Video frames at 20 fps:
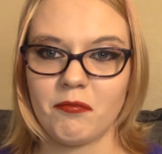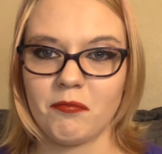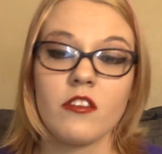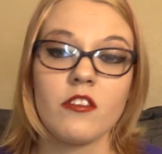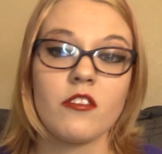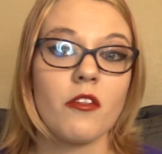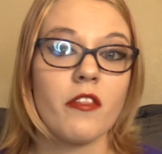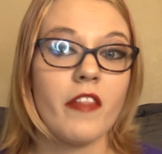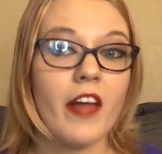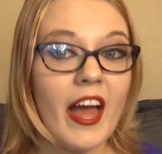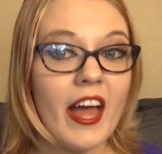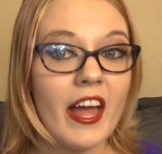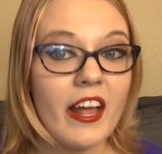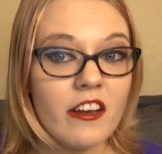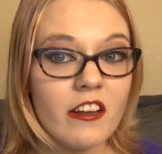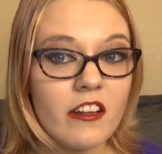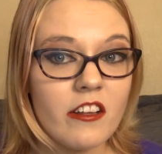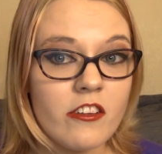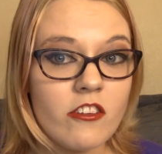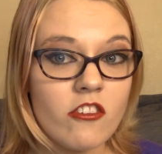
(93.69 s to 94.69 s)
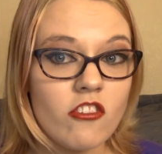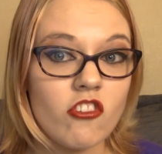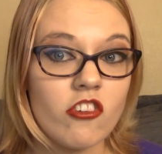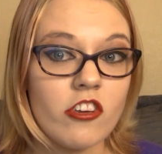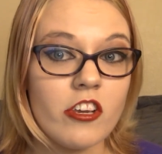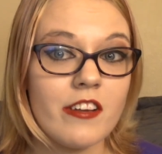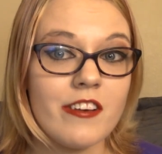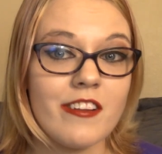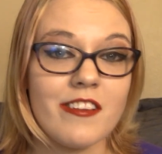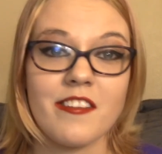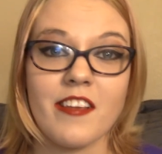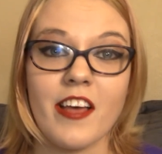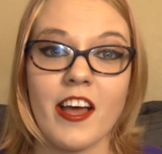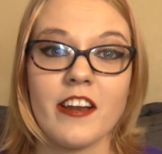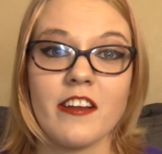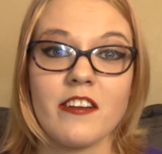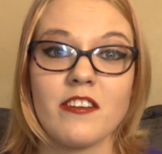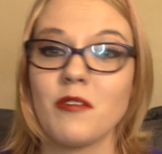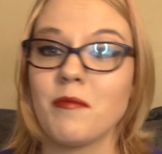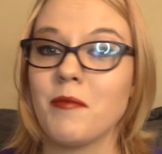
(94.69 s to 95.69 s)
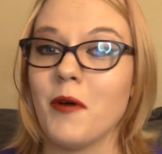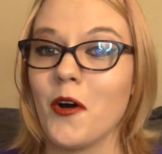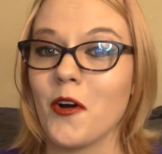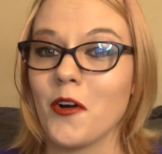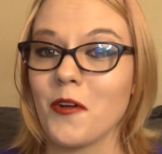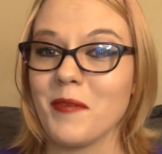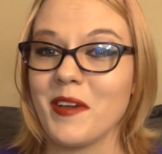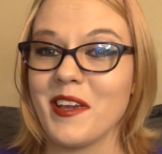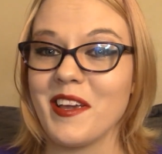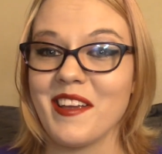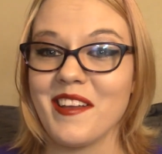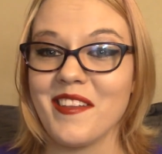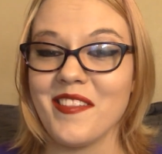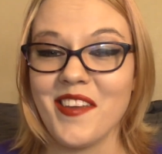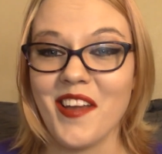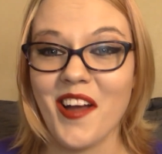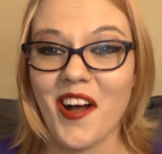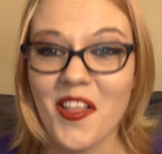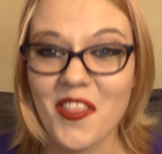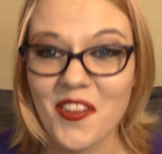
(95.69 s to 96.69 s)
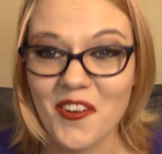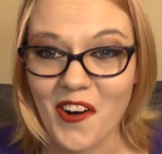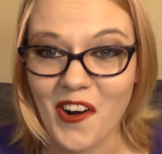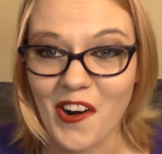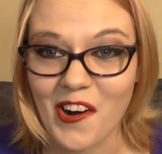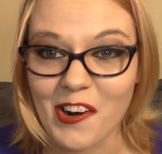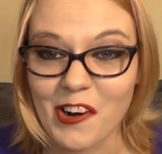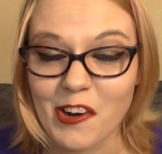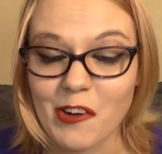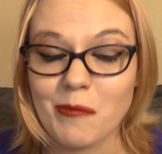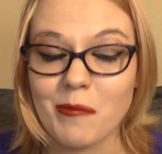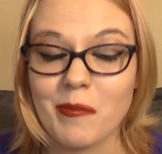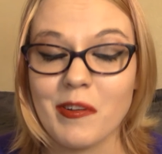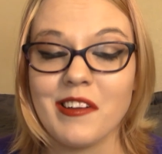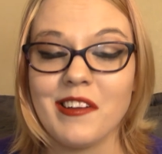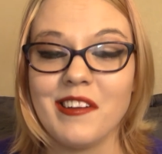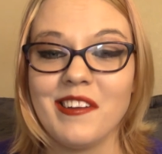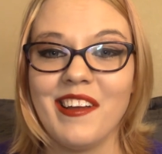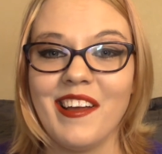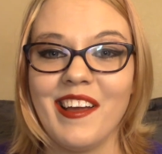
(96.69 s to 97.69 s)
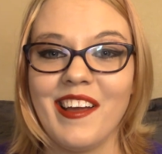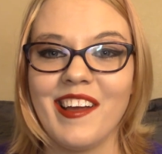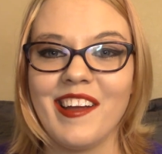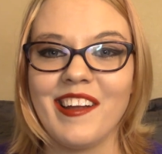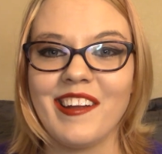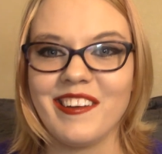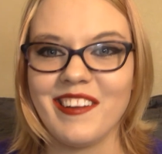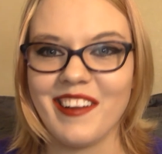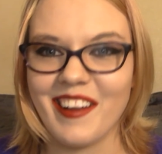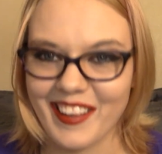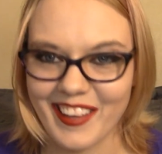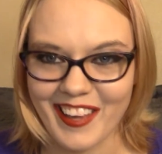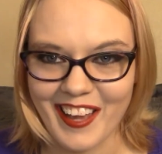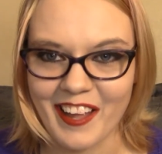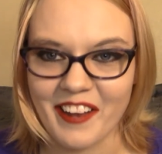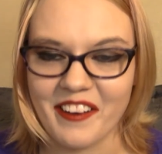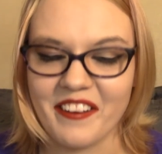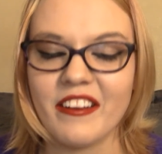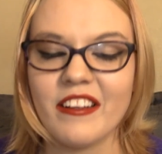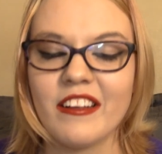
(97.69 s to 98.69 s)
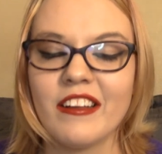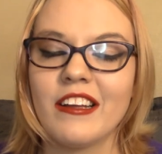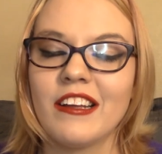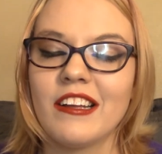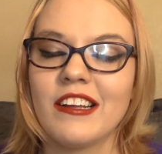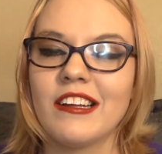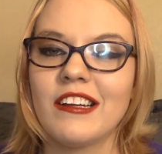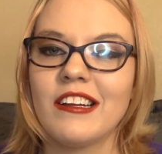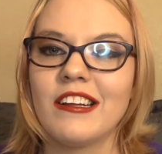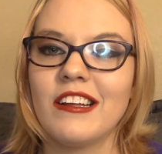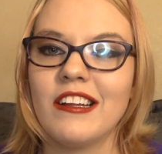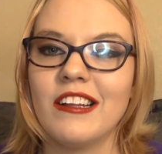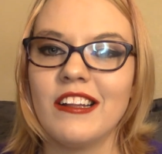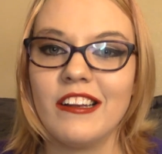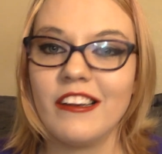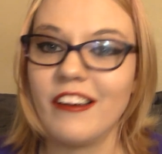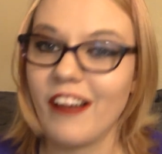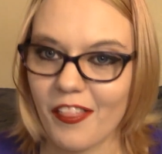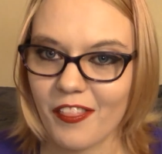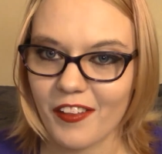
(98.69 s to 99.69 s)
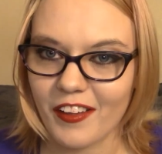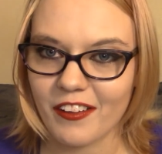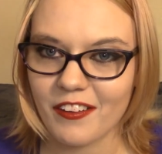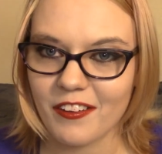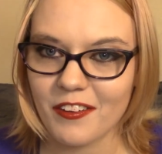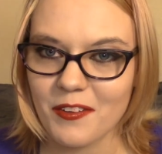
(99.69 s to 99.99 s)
So then she decided to poke me in the other arm and again, nothing.